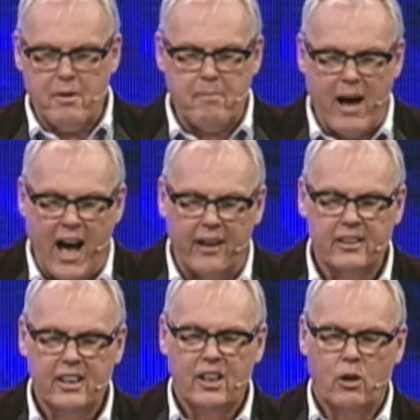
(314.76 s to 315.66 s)
about
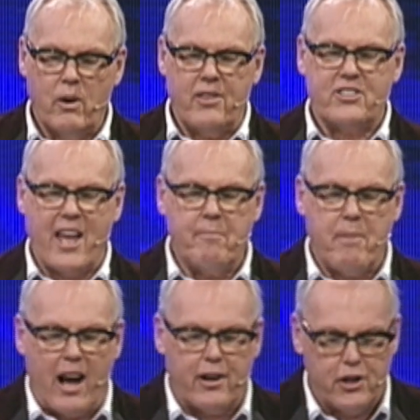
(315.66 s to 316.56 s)
when
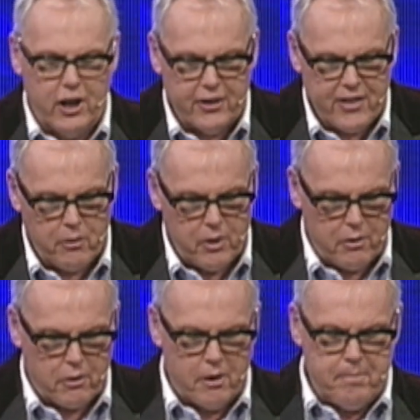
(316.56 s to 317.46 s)
Sanballat heard that we
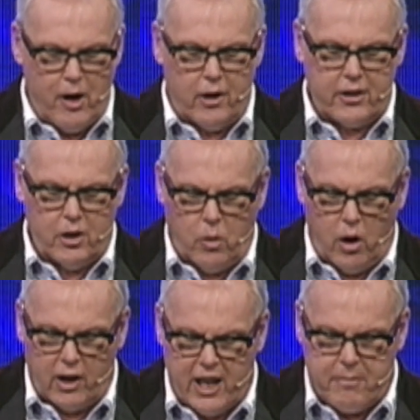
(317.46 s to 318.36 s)
were rebuilding the
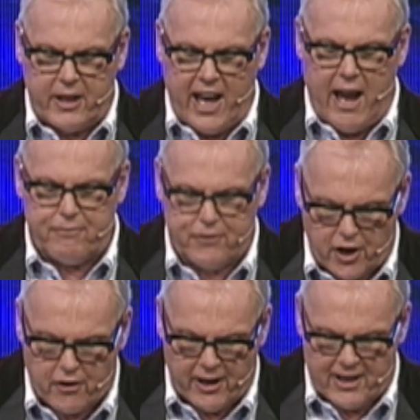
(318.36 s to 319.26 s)
wall, he became
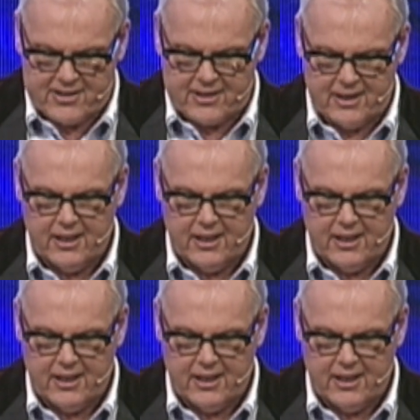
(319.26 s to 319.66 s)
furious.